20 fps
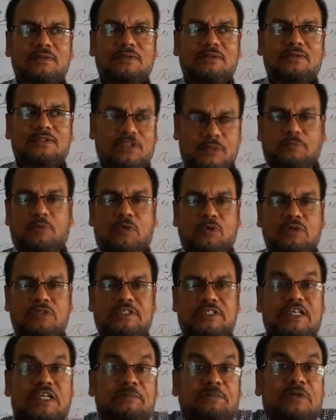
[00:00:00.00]

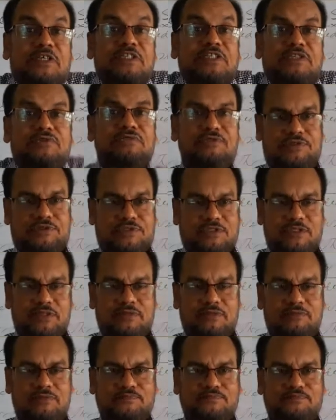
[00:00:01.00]
suppose if is used
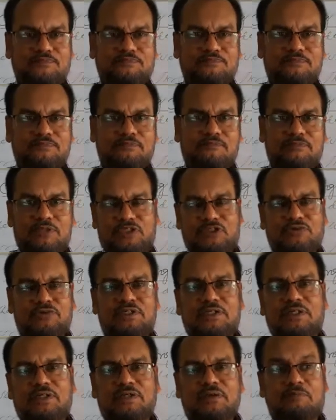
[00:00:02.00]

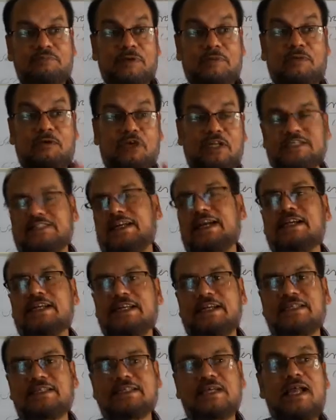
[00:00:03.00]
before a
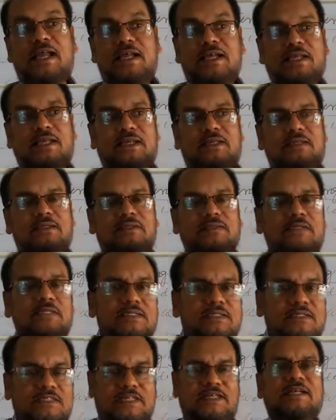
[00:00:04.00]
sentence,
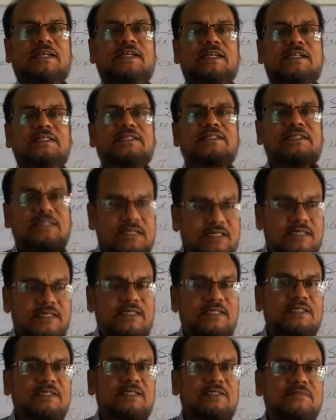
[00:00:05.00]
this sentence
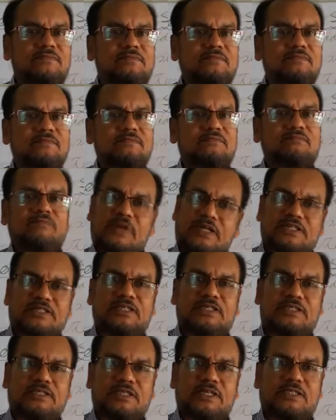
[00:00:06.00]
is
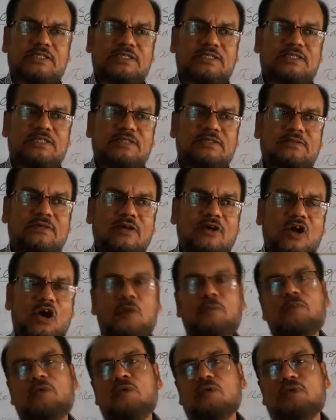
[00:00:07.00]
present tense.
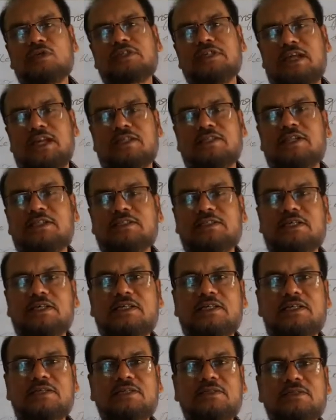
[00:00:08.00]
Of course, another
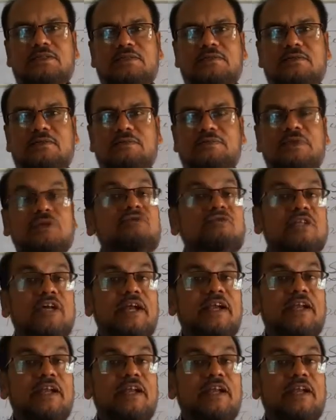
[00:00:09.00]
sentence future